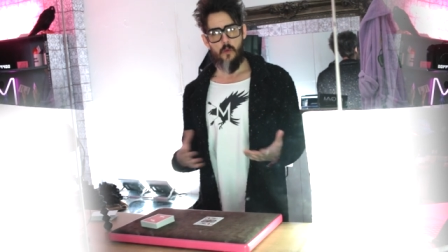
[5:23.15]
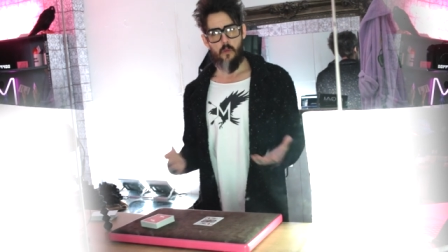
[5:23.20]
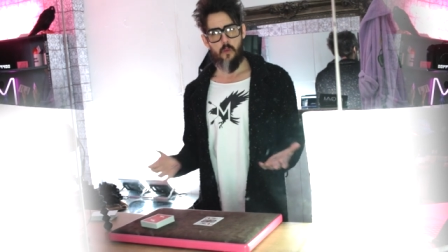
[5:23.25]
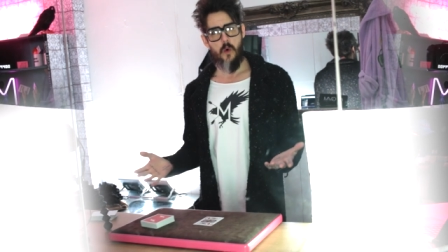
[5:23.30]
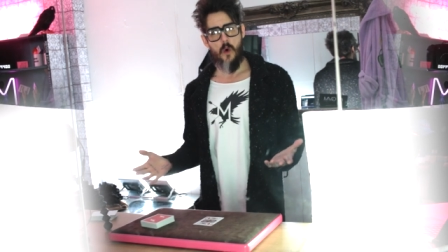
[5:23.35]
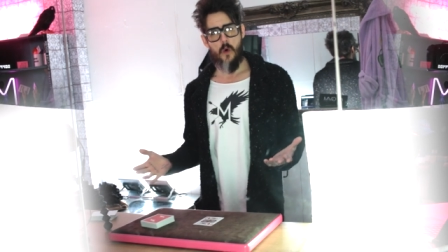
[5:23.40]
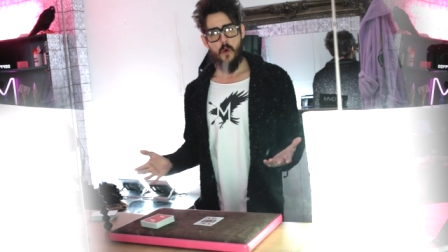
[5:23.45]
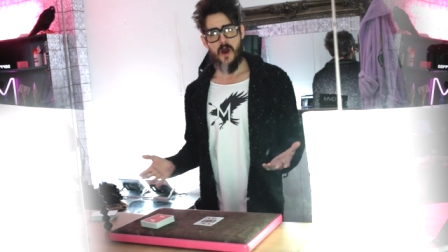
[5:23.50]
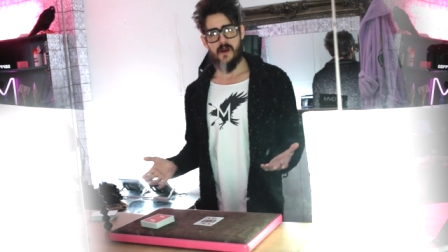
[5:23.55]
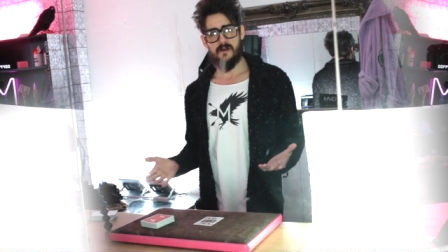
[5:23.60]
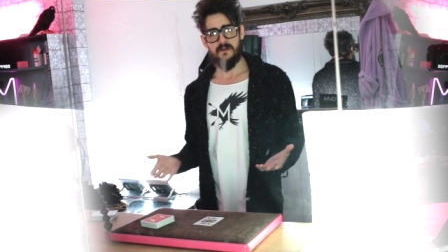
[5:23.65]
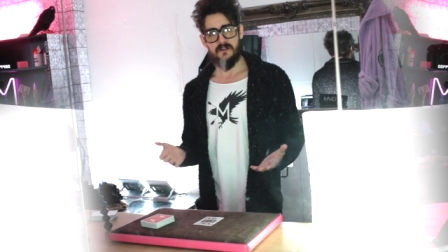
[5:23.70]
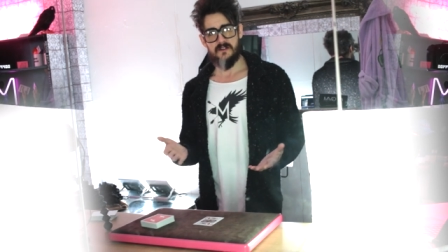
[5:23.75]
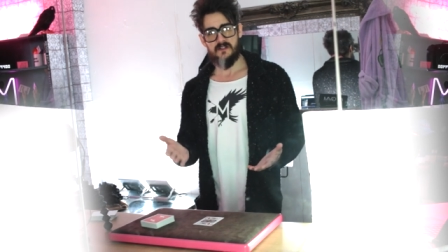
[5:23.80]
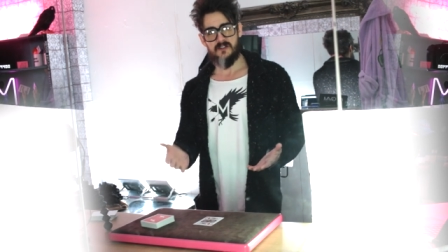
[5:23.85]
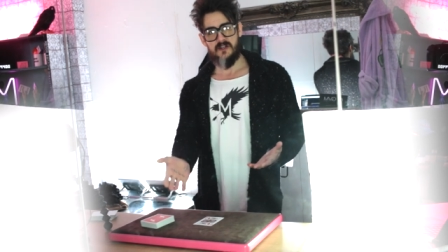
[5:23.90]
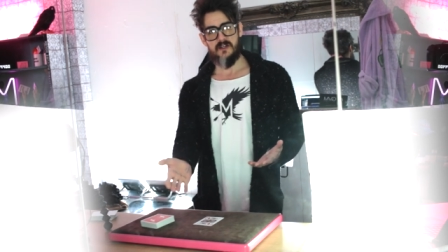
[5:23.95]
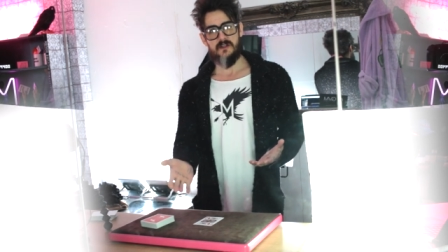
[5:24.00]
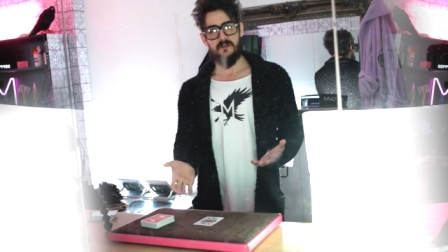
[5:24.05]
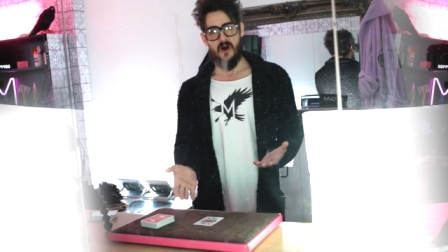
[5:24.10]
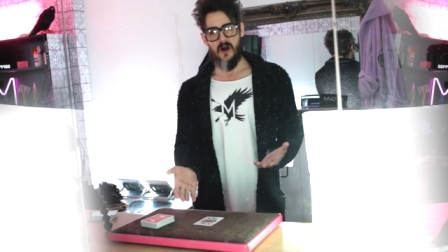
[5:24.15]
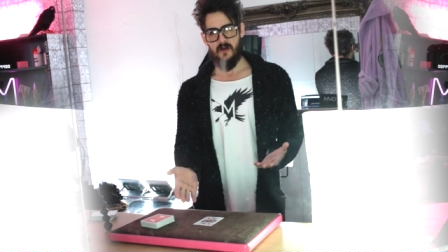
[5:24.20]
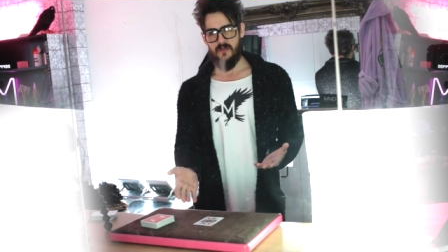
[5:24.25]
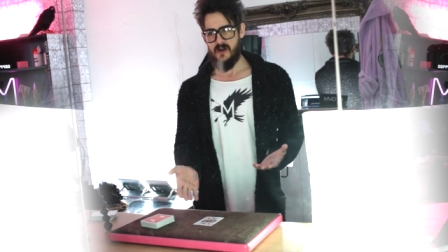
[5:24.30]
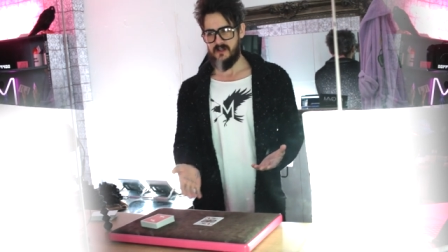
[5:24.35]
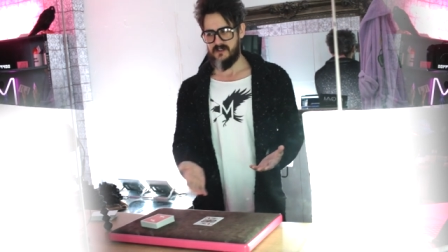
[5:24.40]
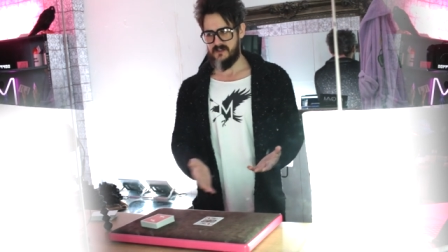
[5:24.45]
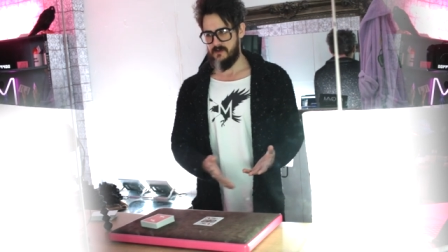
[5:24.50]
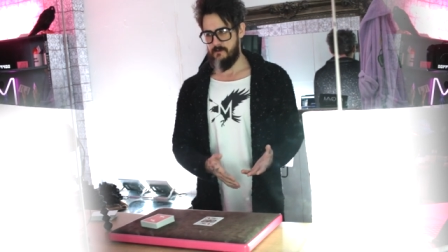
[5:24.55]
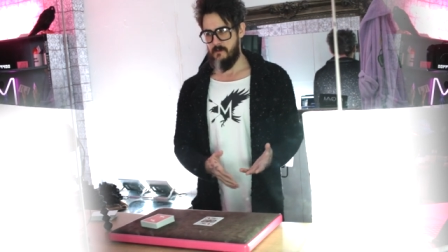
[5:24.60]
whoa, I didn't see that,
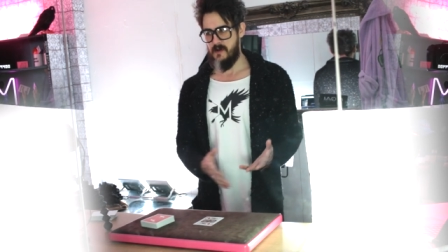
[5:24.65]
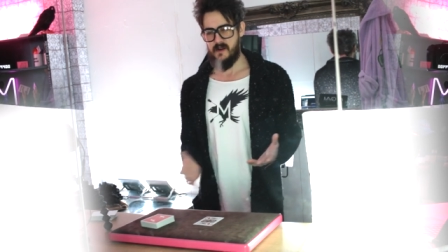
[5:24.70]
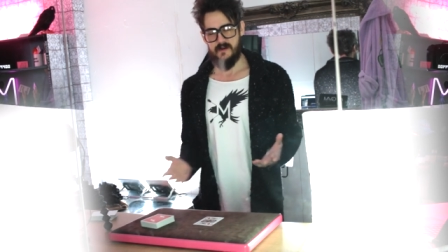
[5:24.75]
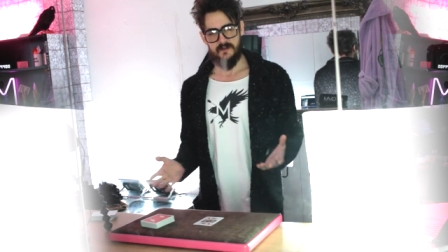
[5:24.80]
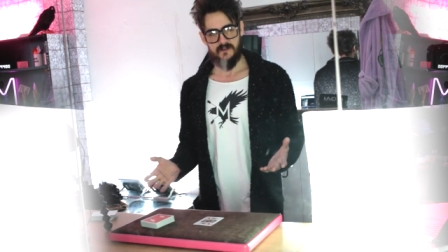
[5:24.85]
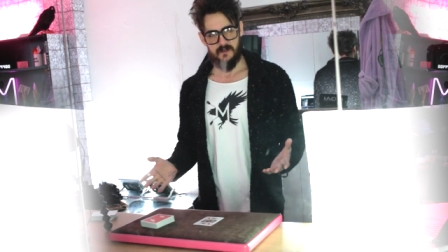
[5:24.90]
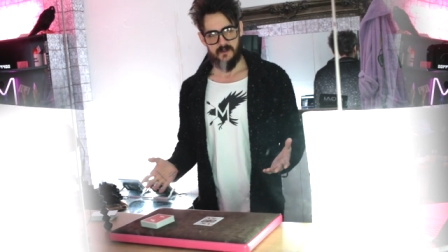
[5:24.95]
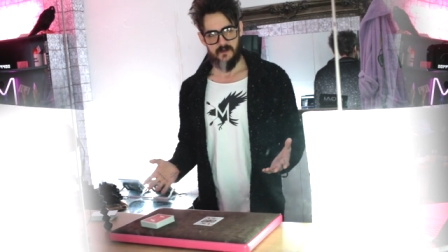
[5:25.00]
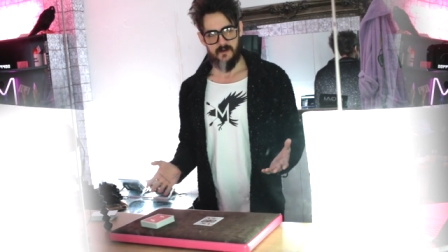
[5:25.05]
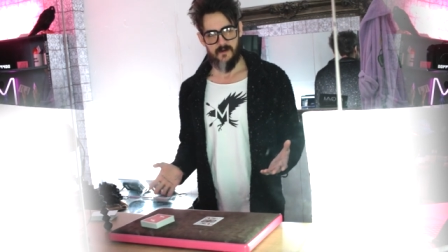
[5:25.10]
that's amazing.